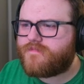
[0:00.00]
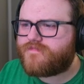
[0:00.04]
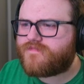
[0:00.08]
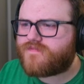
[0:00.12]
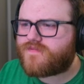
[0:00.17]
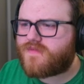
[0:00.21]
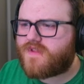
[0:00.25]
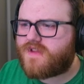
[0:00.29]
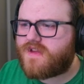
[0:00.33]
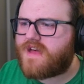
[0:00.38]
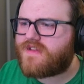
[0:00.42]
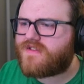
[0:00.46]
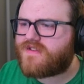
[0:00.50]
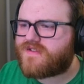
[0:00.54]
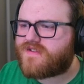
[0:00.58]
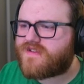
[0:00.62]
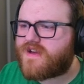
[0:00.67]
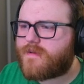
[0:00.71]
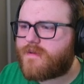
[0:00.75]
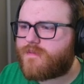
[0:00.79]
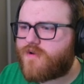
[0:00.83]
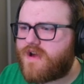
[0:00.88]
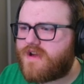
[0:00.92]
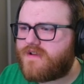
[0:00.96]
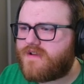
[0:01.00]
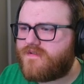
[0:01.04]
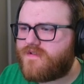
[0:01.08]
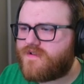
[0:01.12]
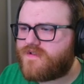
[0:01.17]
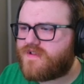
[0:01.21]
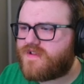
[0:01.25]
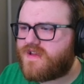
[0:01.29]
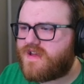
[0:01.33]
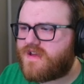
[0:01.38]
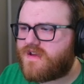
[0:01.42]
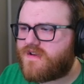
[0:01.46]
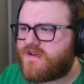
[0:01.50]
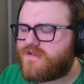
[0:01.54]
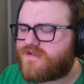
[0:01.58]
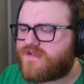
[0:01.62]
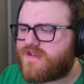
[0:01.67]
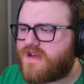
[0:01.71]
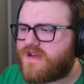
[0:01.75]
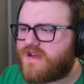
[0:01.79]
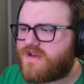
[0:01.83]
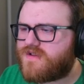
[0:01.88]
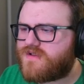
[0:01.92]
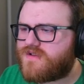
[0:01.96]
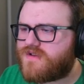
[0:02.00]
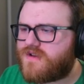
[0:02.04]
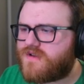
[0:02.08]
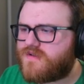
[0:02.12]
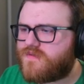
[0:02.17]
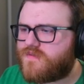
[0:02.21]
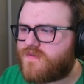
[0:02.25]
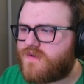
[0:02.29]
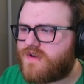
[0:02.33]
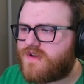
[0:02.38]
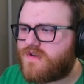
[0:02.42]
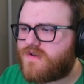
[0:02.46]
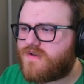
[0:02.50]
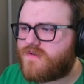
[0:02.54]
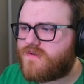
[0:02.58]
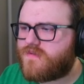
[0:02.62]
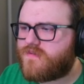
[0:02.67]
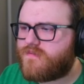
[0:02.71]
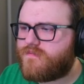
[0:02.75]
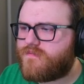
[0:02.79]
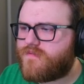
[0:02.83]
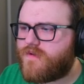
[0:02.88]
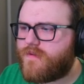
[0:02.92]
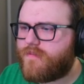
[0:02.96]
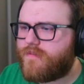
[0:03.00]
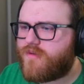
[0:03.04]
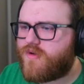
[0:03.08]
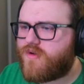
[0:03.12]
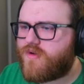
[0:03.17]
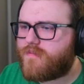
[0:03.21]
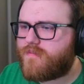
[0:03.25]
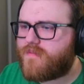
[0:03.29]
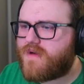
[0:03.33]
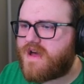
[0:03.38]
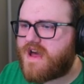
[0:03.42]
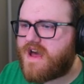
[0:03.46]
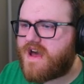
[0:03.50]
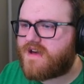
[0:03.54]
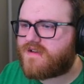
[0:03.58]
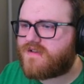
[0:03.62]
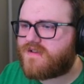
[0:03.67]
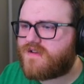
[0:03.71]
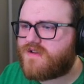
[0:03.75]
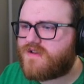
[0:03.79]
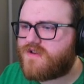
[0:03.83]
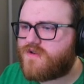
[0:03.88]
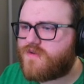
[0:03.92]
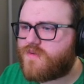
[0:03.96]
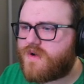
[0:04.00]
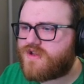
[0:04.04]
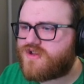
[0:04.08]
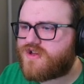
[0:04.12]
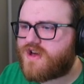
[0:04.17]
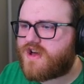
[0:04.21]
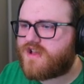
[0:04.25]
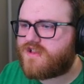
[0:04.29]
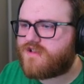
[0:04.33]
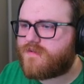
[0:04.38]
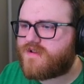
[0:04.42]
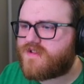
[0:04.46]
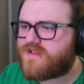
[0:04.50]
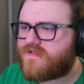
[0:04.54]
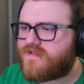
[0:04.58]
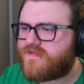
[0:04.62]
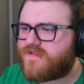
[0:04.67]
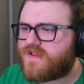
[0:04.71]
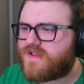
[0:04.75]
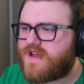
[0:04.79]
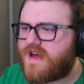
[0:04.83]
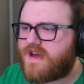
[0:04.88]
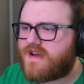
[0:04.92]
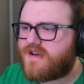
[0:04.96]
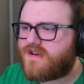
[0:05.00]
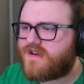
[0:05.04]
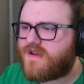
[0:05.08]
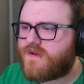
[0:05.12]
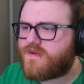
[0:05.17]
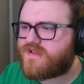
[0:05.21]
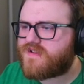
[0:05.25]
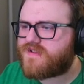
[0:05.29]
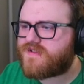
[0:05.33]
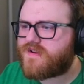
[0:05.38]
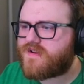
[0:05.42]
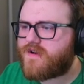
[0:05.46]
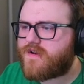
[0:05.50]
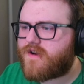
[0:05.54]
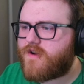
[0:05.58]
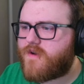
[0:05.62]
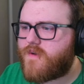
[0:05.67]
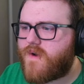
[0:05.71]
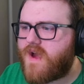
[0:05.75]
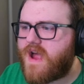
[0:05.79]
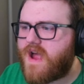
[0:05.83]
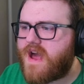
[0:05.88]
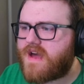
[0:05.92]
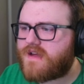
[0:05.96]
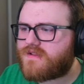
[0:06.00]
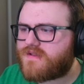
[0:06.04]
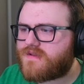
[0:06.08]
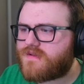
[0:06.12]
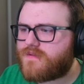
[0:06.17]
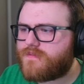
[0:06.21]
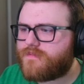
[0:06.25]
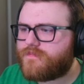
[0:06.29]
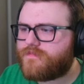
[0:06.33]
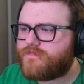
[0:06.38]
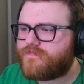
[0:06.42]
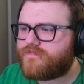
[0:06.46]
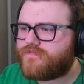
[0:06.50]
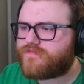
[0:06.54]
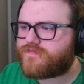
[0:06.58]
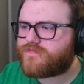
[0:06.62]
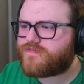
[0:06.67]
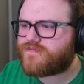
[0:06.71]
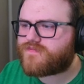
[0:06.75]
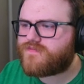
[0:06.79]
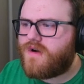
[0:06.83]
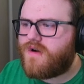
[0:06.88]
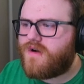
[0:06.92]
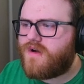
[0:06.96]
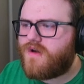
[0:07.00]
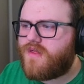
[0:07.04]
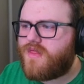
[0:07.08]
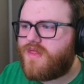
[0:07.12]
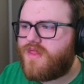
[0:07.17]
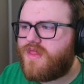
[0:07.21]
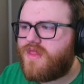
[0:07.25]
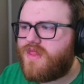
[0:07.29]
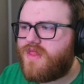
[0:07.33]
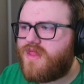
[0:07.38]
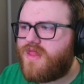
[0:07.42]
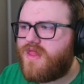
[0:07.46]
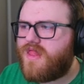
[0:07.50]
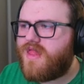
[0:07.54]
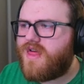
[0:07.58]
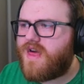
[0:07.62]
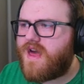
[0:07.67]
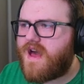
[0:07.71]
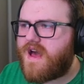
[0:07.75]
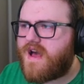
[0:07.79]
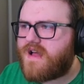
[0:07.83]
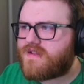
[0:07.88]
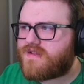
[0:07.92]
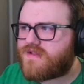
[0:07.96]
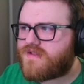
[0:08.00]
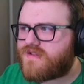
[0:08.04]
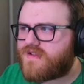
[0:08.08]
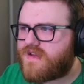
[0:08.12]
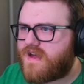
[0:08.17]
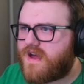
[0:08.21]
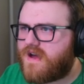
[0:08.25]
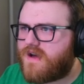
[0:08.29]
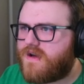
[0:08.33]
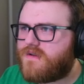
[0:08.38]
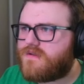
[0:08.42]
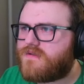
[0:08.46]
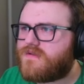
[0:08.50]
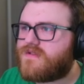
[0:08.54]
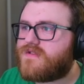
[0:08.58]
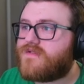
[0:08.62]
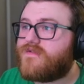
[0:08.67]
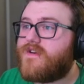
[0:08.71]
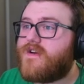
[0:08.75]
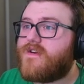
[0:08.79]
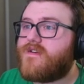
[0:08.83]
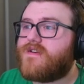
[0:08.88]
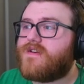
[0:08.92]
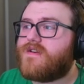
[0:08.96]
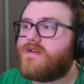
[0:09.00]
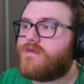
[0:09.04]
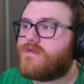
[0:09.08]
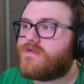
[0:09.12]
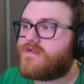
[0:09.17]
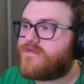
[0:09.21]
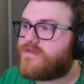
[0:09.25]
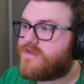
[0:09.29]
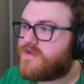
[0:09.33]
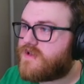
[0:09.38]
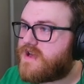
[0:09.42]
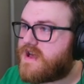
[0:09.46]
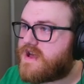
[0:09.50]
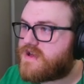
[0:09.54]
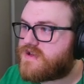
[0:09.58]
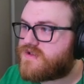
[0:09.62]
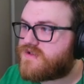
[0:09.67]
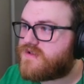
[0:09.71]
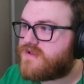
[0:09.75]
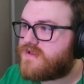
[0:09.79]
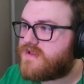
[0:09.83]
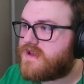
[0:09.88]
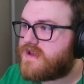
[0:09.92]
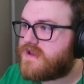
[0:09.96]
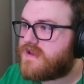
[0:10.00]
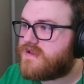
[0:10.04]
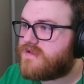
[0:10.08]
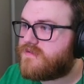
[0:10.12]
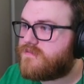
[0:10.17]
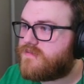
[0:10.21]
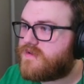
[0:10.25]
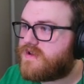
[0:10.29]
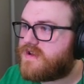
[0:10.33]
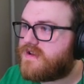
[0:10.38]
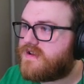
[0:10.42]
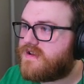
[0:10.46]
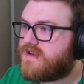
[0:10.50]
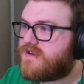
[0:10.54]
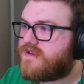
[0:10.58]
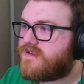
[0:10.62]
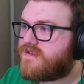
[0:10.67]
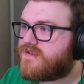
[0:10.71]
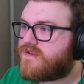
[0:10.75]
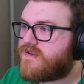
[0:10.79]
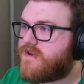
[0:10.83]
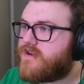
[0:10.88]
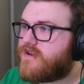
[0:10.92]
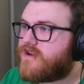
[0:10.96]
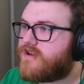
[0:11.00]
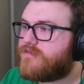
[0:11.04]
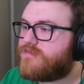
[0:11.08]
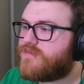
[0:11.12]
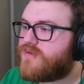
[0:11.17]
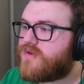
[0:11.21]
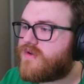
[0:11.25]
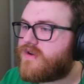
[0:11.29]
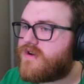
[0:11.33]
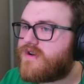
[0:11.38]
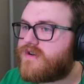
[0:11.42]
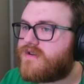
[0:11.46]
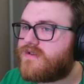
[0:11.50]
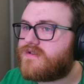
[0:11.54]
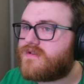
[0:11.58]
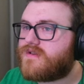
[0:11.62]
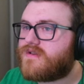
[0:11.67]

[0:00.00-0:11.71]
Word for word: Yeah, this upgrade for the Tinker Station will report back to you which elements of a diagnosis are correct. That sounds very useful actually, but I need a circuit board.